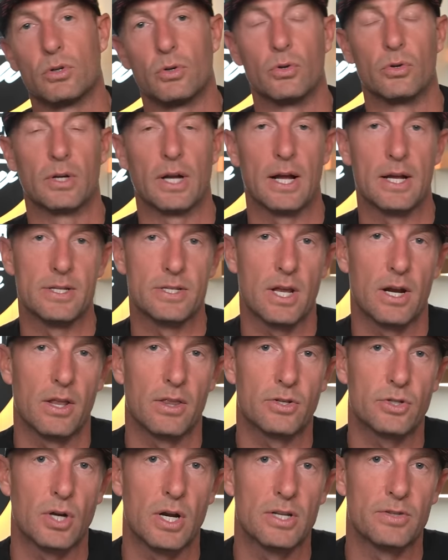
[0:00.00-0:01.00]
recruit guys out
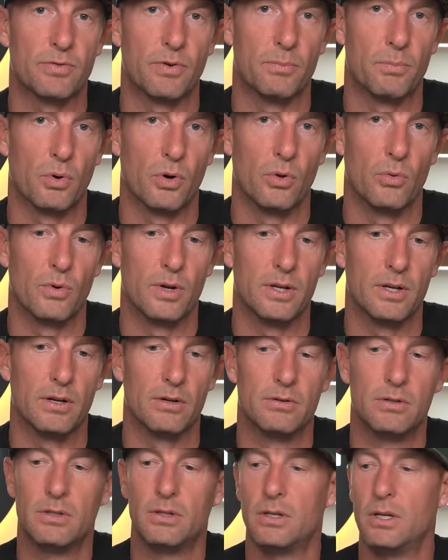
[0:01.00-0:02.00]
of the transfer portal
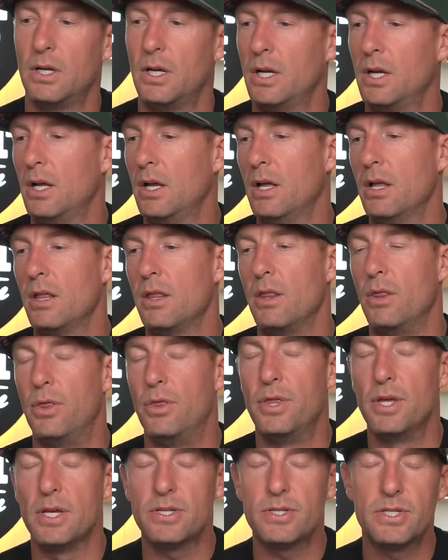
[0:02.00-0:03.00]
window.
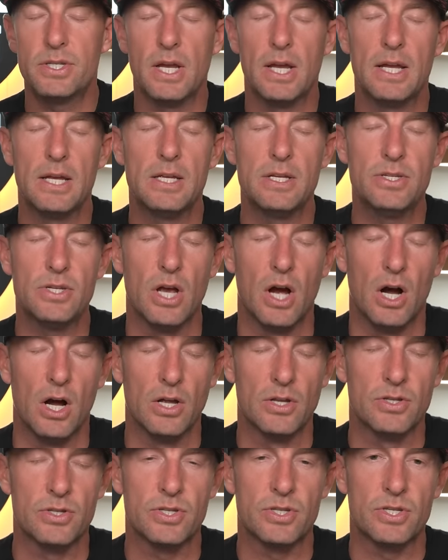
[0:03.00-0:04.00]
This is
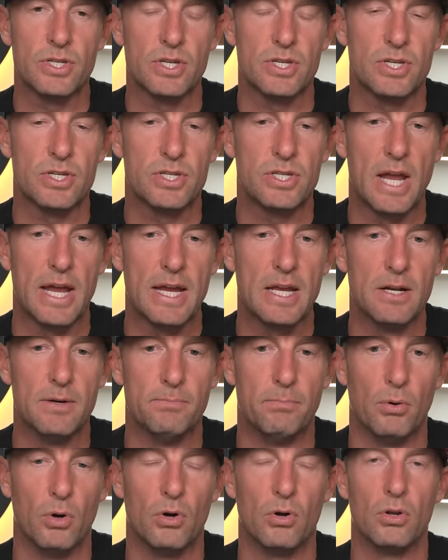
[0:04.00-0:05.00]

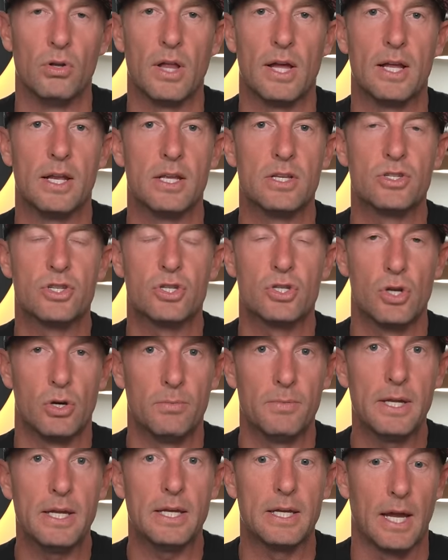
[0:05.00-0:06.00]
unsustainable. And in
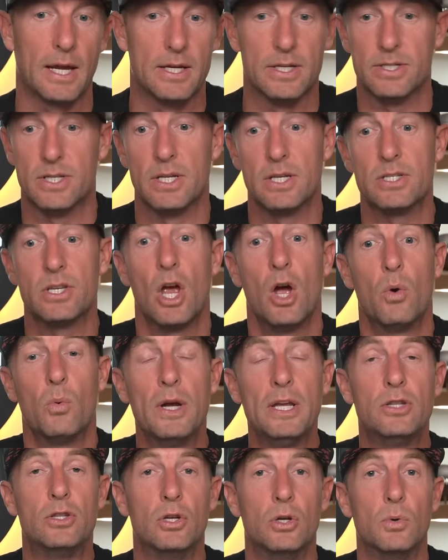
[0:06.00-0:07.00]
so many cases,
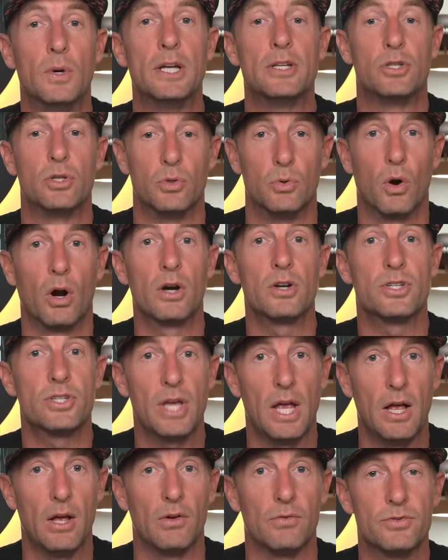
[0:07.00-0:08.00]
we do it to
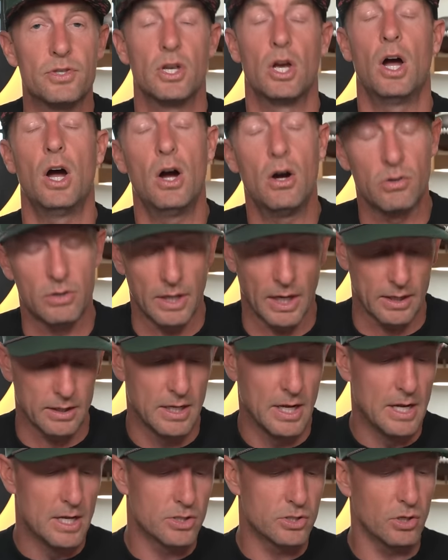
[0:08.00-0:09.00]
ourselves.
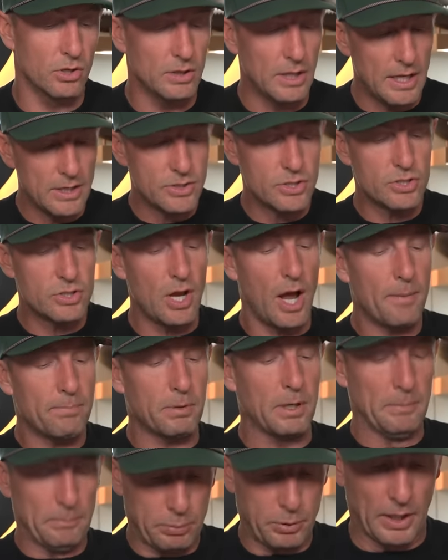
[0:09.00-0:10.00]
Okay, so let's
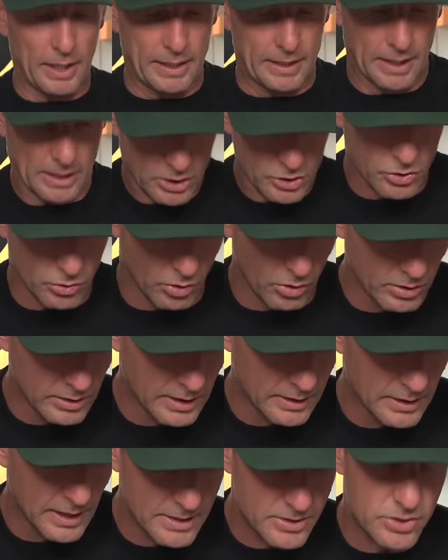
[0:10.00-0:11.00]
stop complaining,
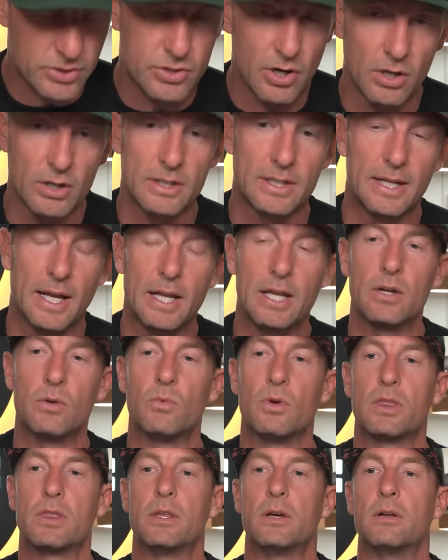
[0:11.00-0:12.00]
Joel, and let's start
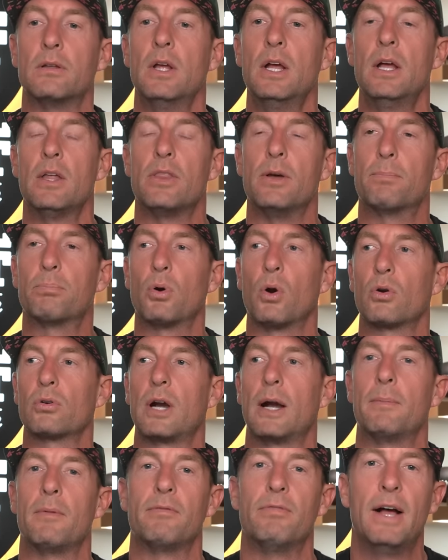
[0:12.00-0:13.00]
getting with the, the
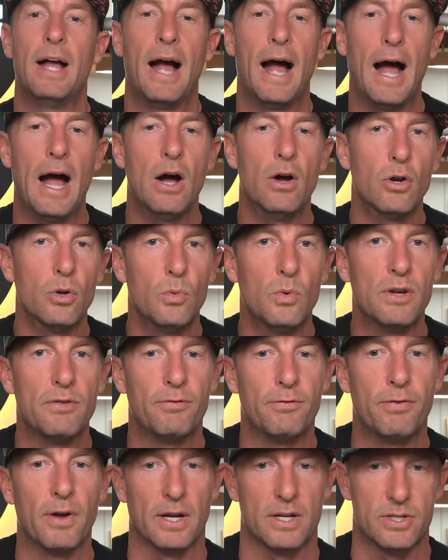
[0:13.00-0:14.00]
program of how do we
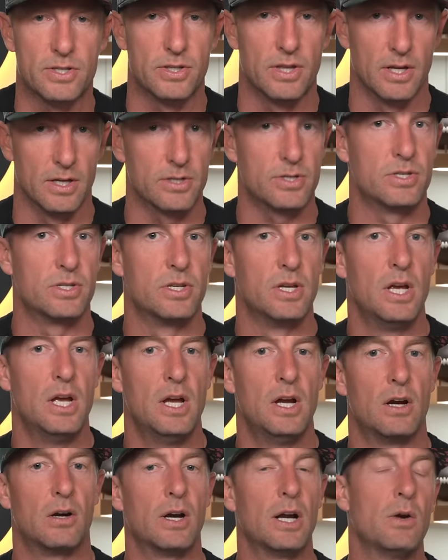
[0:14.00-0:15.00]
fix this?
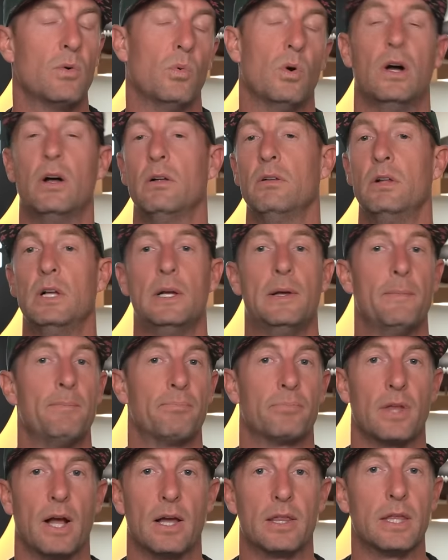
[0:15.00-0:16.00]
All right, well,
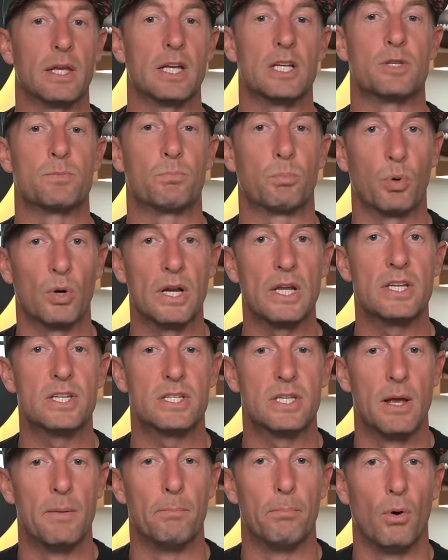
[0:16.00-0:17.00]
I think it's pretty
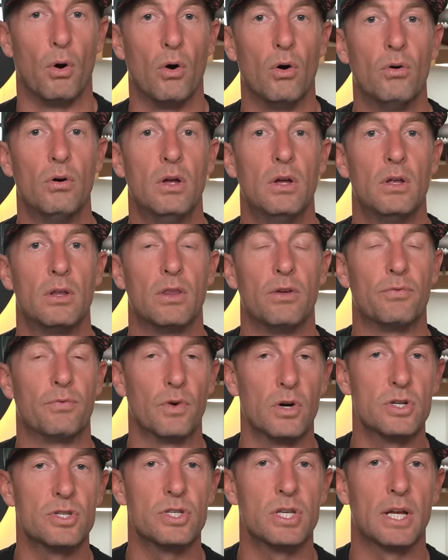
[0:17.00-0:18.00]
simple. The
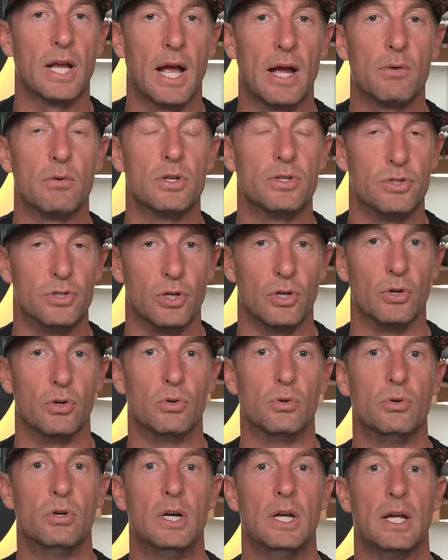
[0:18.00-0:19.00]
first thing I would
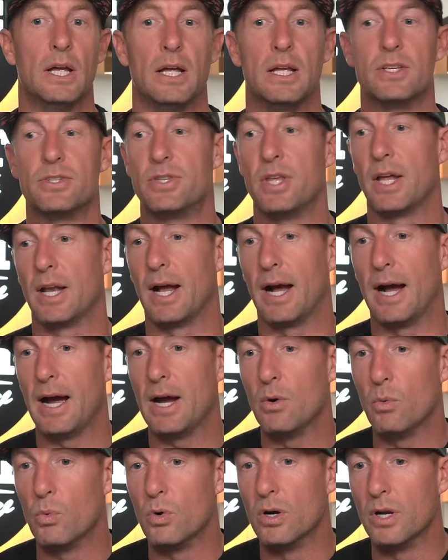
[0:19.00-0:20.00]
do is that
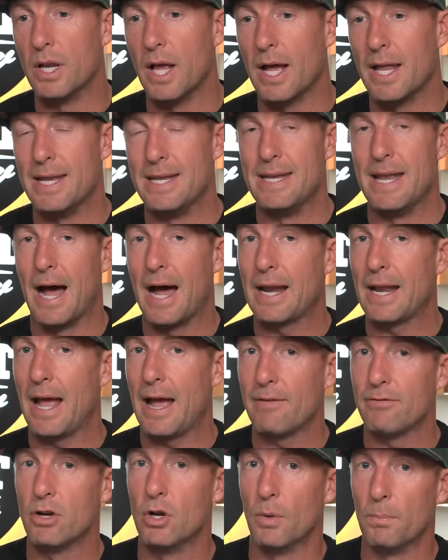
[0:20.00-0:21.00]
I would not
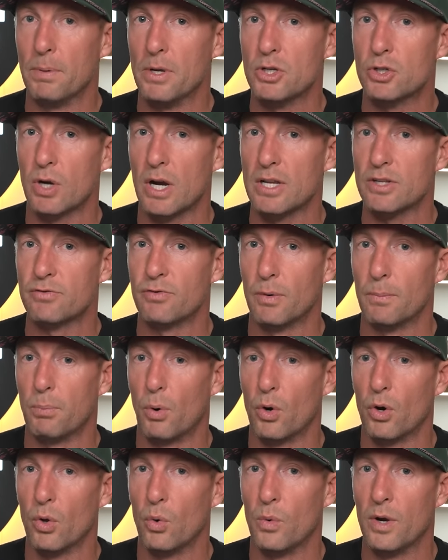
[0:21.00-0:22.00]
have an open transfer
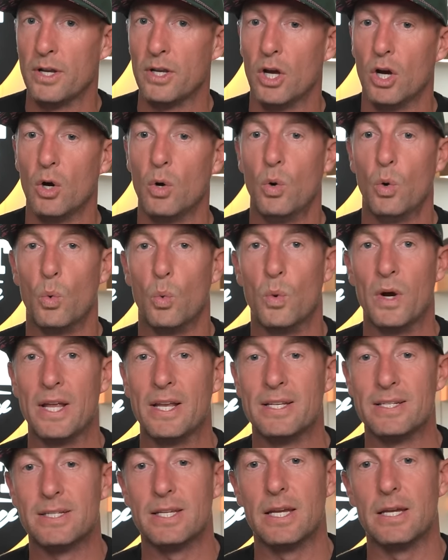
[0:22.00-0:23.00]
portal window
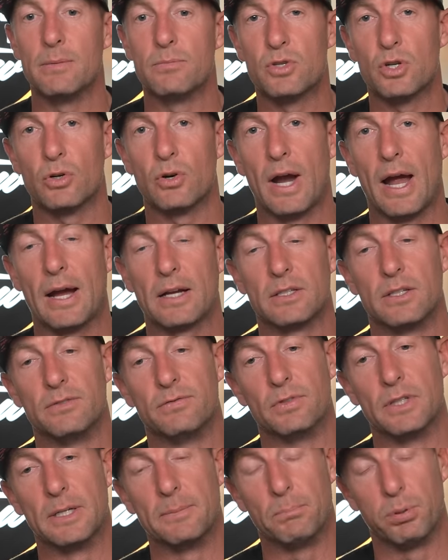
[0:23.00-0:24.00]
when teams are
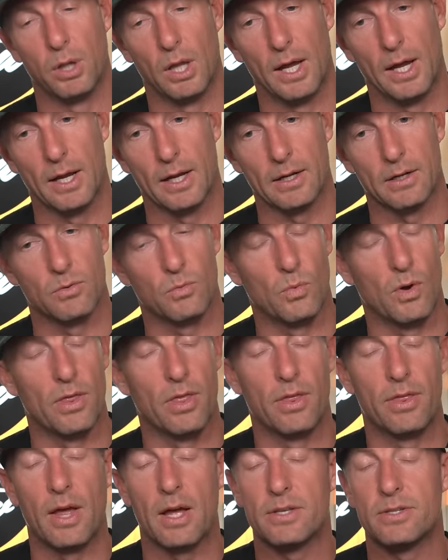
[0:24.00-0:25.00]
actively playing,
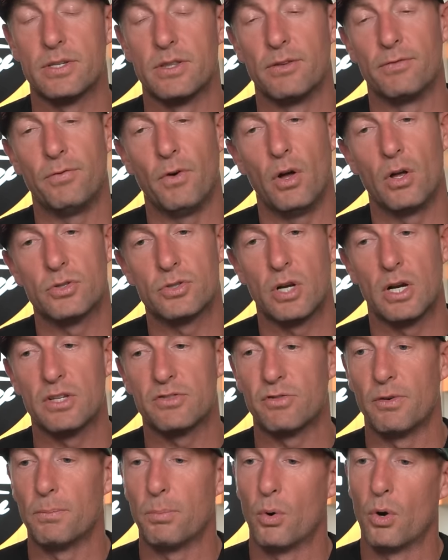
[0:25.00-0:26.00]
whether that's in the fall
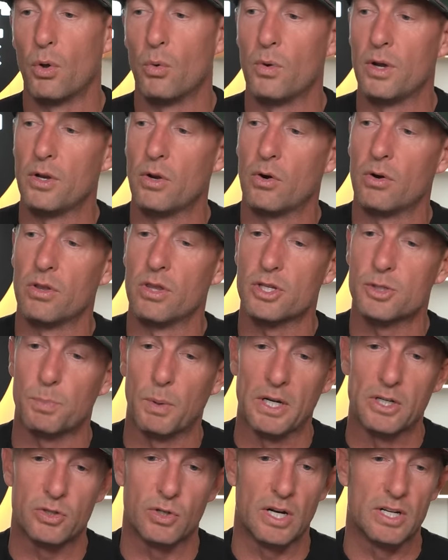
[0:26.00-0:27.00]
transfer portal window or in the
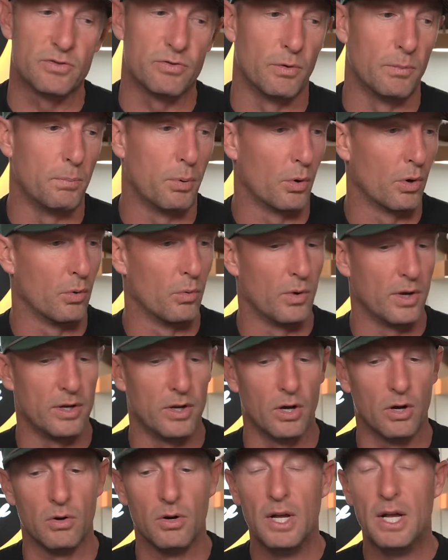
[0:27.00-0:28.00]
spring transfer portal
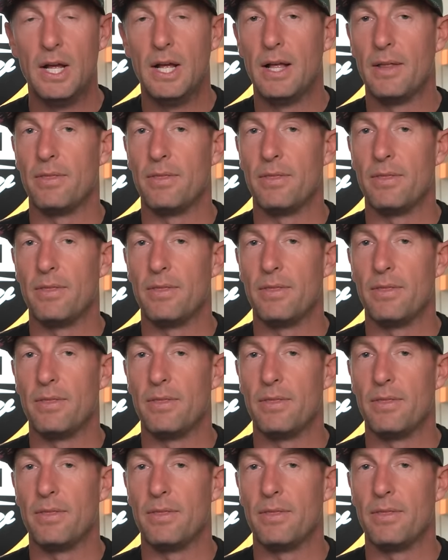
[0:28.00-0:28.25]
window.